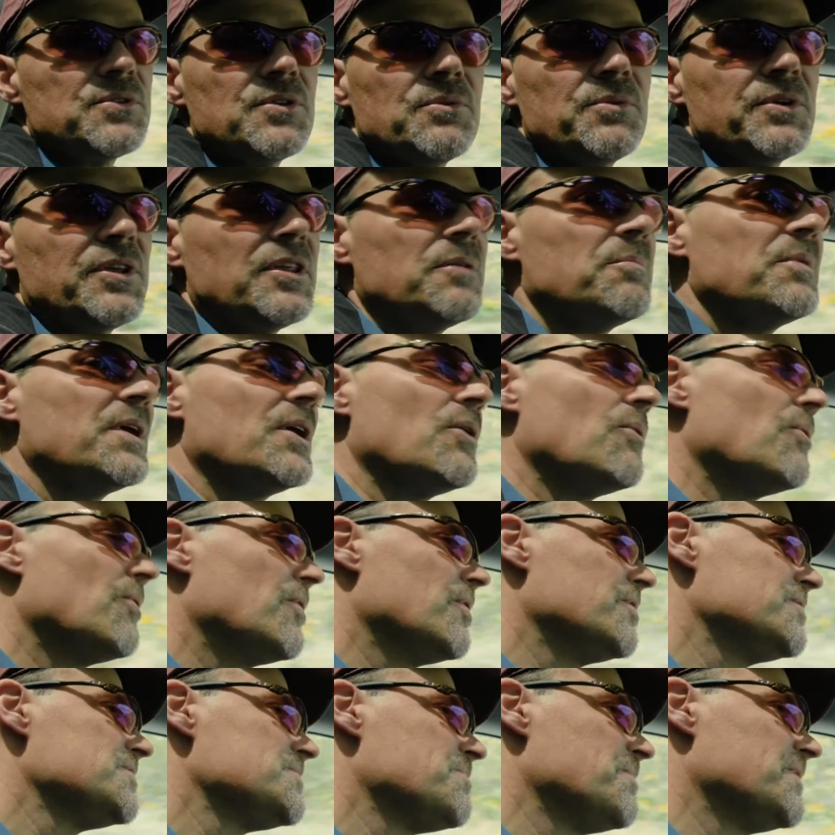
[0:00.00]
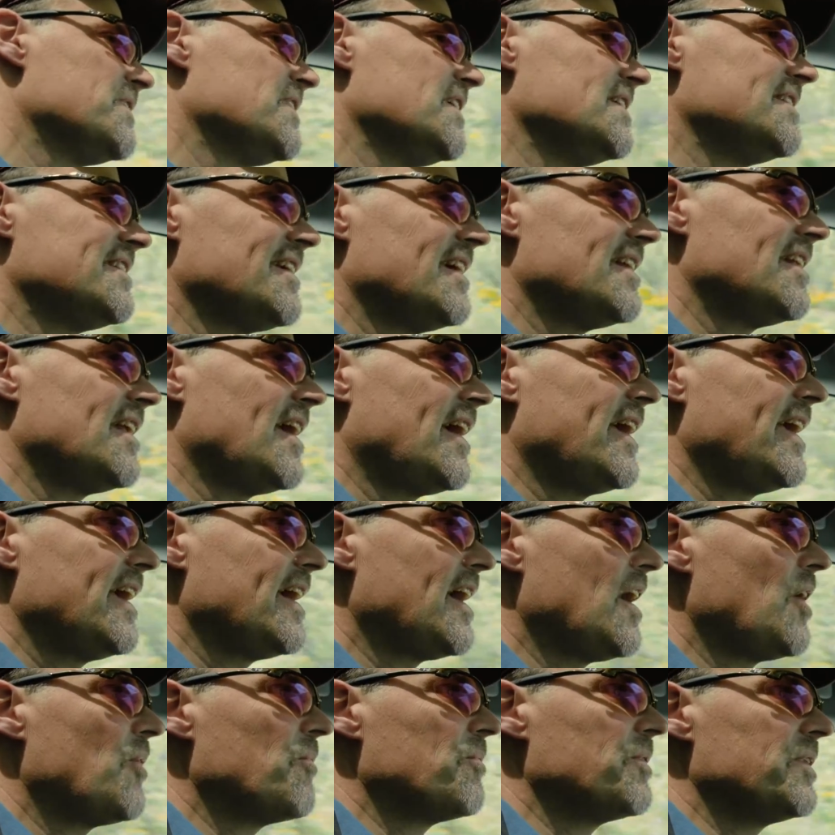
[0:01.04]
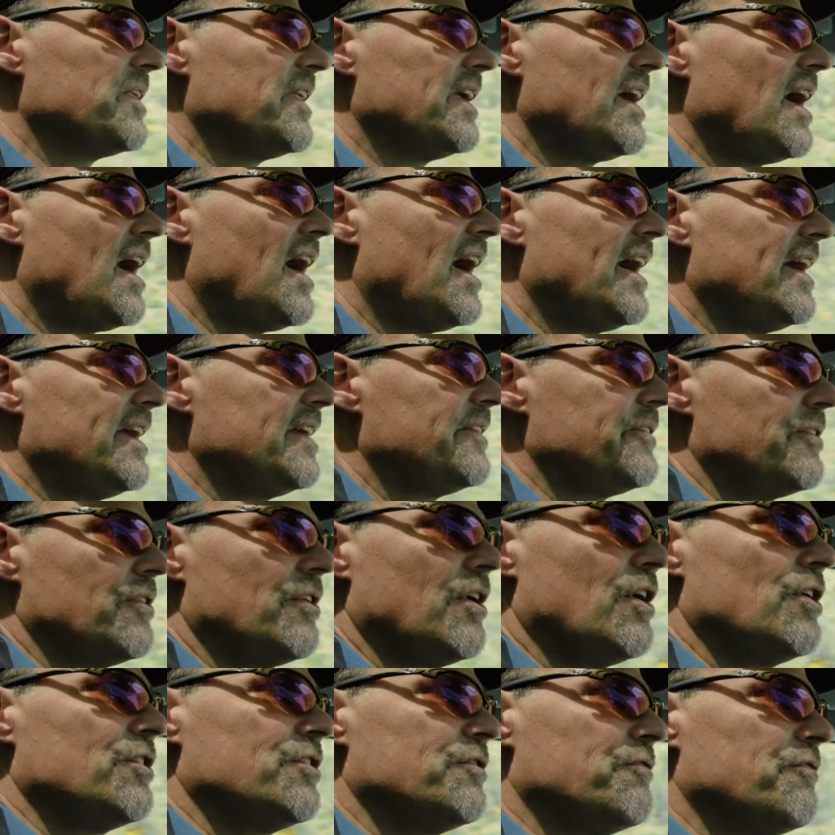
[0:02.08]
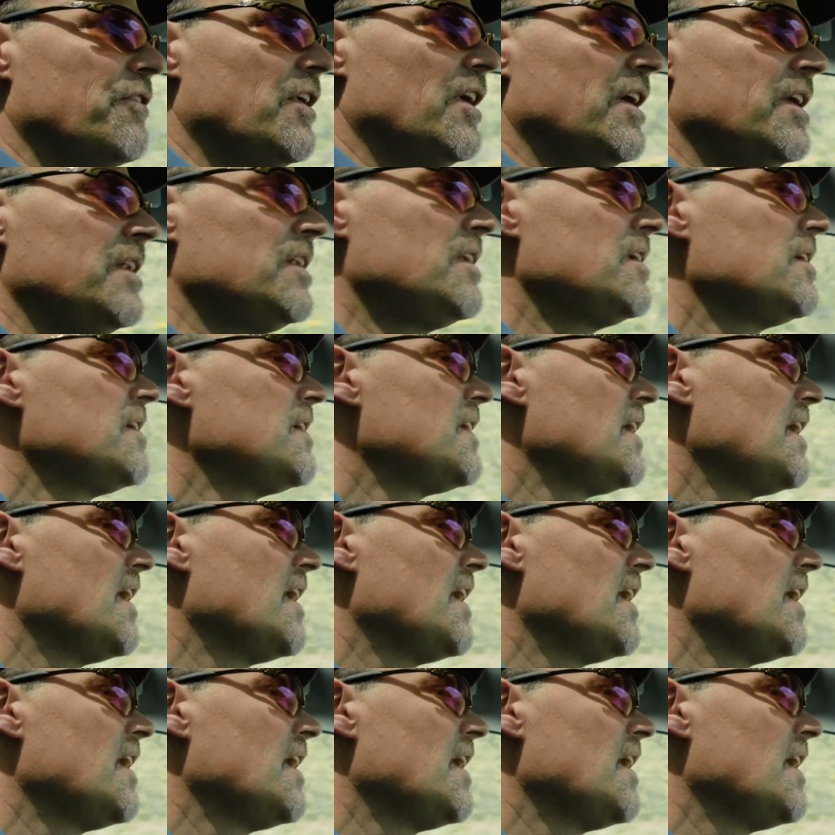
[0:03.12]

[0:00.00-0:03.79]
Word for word: with the really big horns, but they tend to hang out really high and they're hard to find.